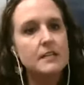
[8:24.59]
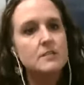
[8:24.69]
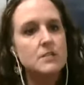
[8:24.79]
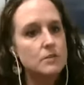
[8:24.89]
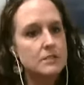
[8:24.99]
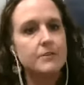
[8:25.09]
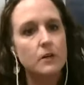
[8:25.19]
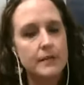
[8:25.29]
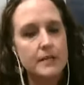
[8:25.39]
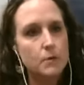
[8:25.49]
It is so
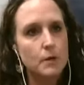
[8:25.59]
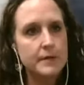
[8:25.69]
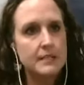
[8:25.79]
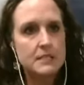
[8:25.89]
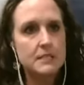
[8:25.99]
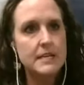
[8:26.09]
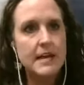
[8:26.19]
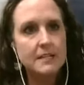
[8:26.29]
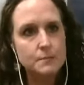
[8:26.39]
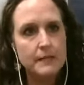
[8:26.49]
difficult anymore because the
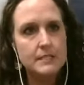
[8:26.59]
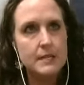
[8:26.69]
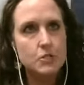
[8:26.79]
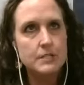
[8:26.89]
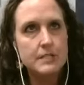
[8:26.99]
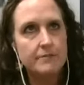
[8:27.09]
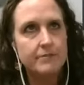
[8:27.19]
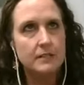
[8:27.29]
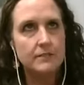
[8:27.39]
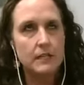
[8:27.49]
expectations I
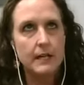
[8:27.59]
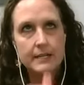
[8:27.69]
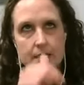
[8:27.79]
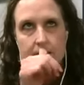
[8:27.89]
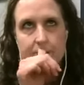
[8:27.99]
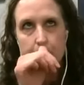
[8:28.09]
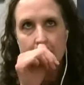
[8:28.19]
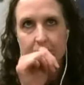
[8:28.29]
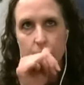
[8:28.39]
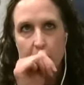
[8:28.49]
feel of the clients, even
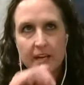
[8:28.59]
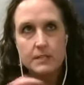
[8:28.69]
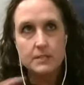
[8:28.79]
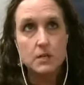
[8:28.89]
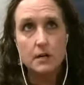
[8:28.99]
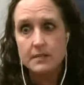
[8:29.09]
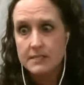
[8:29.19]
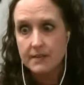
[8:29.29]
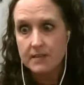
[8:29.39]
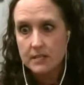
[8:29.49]
back from when I started
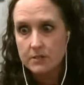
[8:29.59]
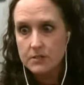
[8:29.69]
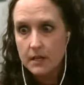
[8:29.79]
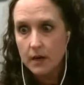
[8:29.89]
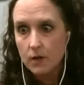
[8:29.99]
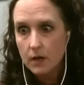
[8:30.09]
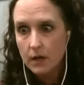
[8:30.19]
seven years ago,